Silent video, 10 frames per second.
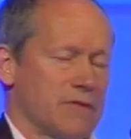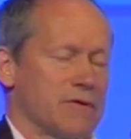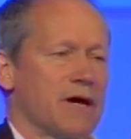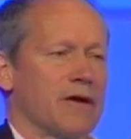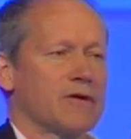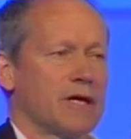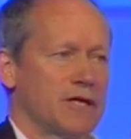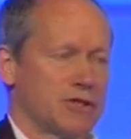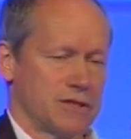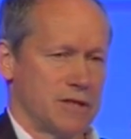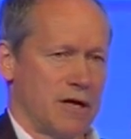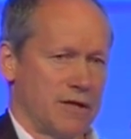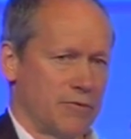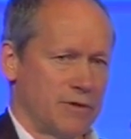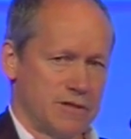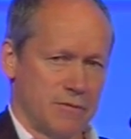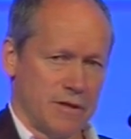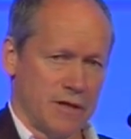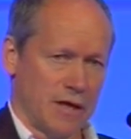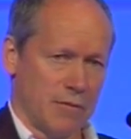the kind of collisions that I think we need to be
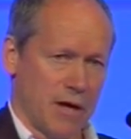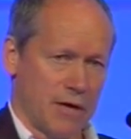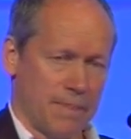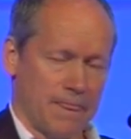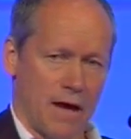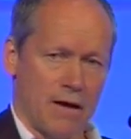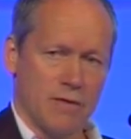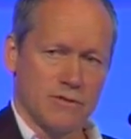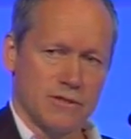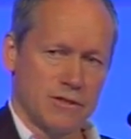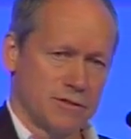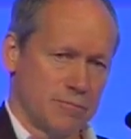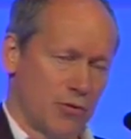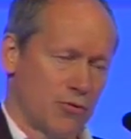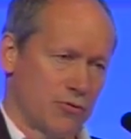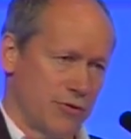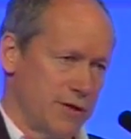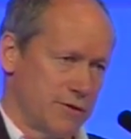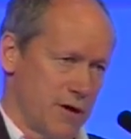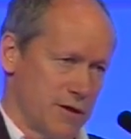thinking about. I was listening to Paul
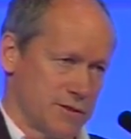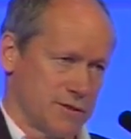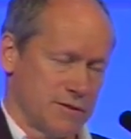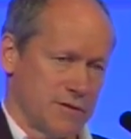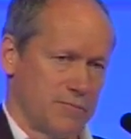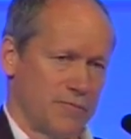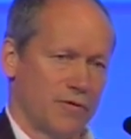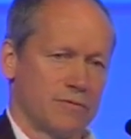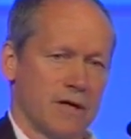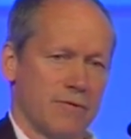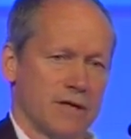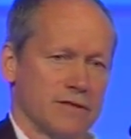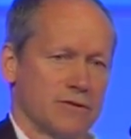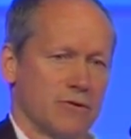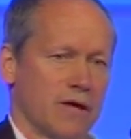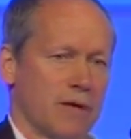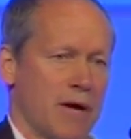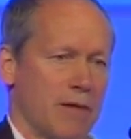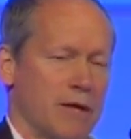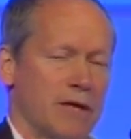Greengrass, the film director, talking
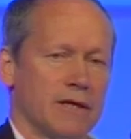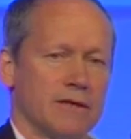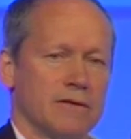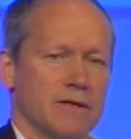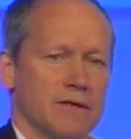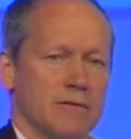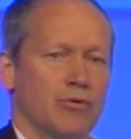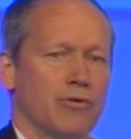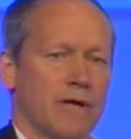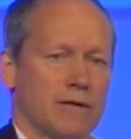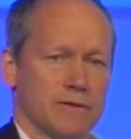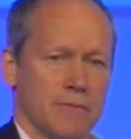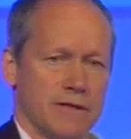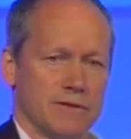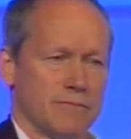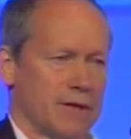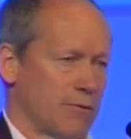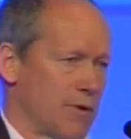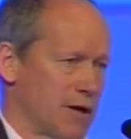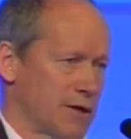about making Bourne Ultimatum a
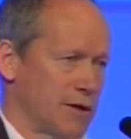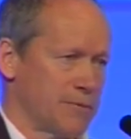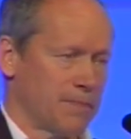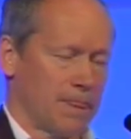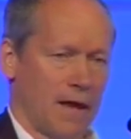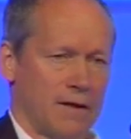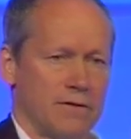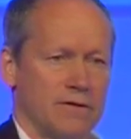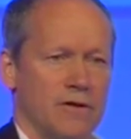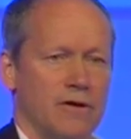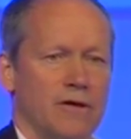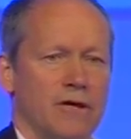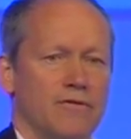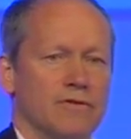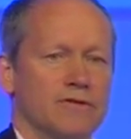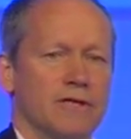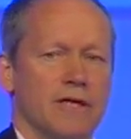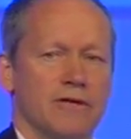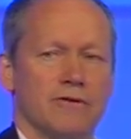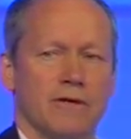little while ago. And if you've seen
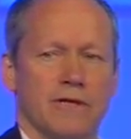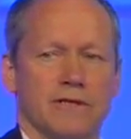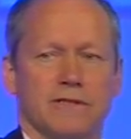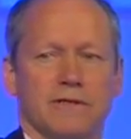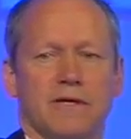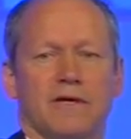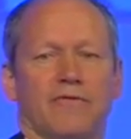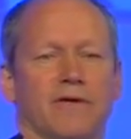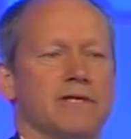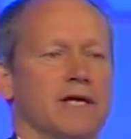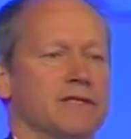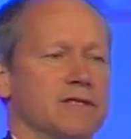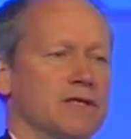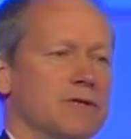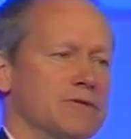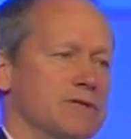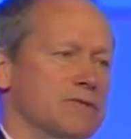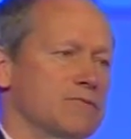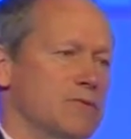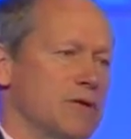it, there's a fantastic sequence
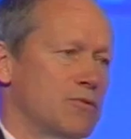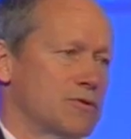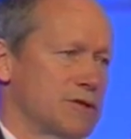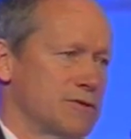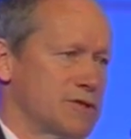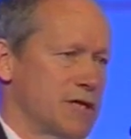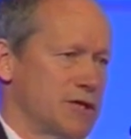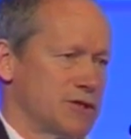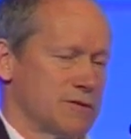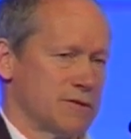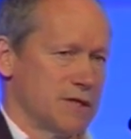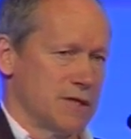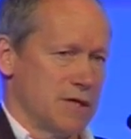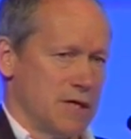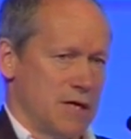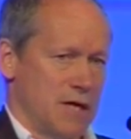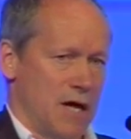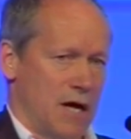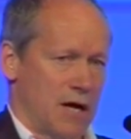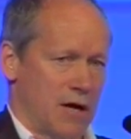in Waterloo Station
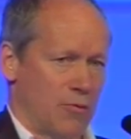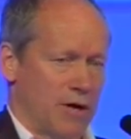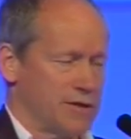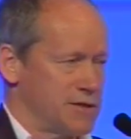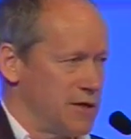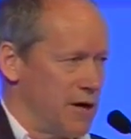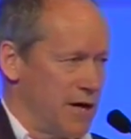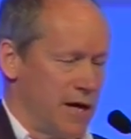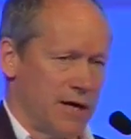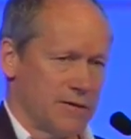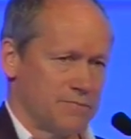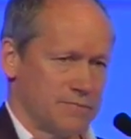where the CIA